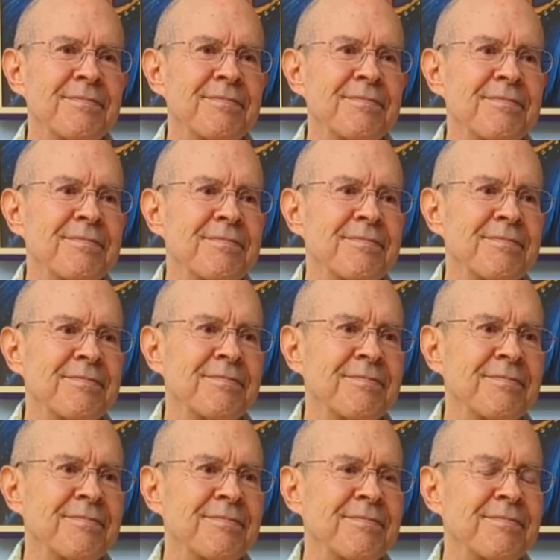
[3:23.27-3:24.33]

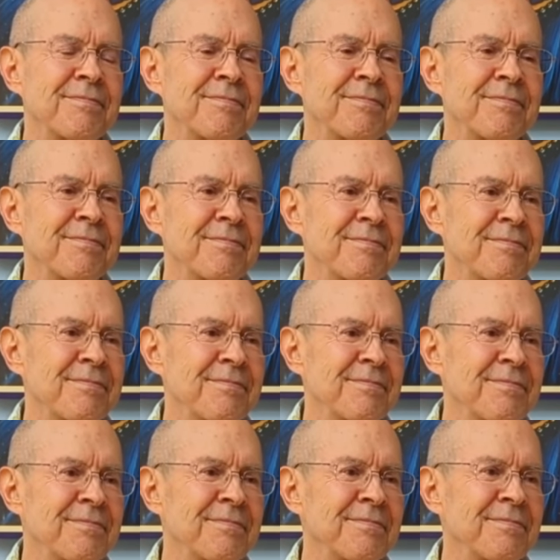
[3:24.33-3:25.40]

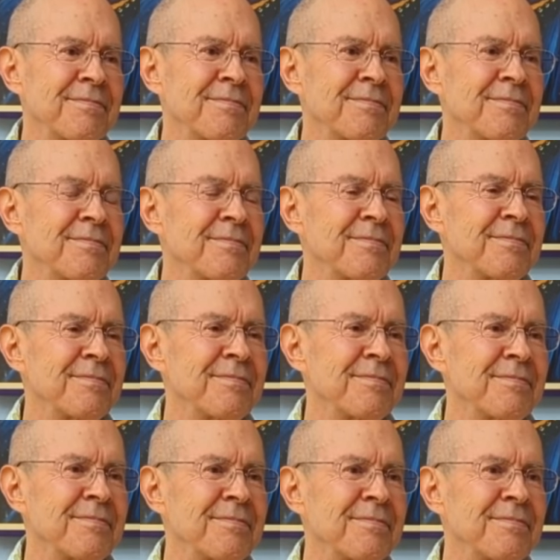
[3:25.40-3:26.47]

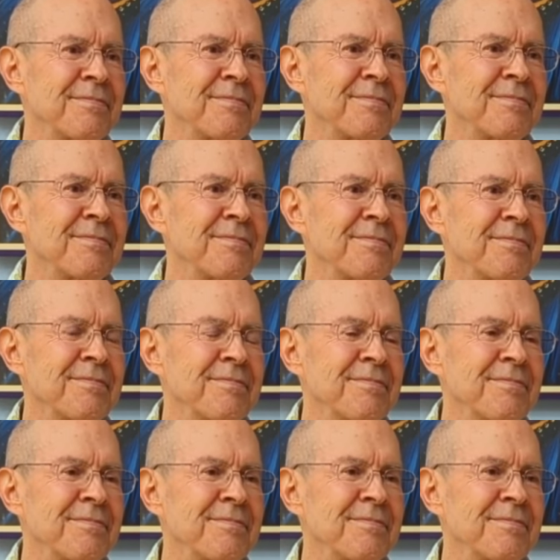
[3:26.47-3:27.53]

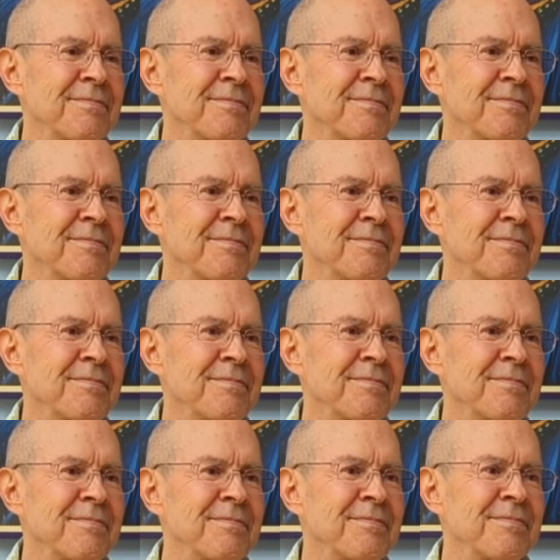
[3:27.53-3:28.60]

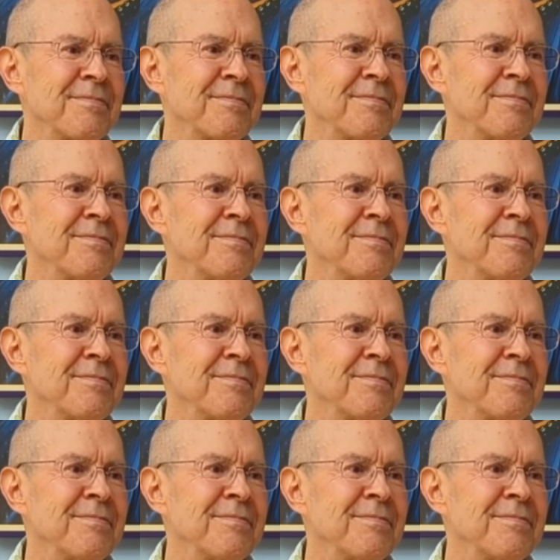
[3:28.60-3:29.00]
(silent)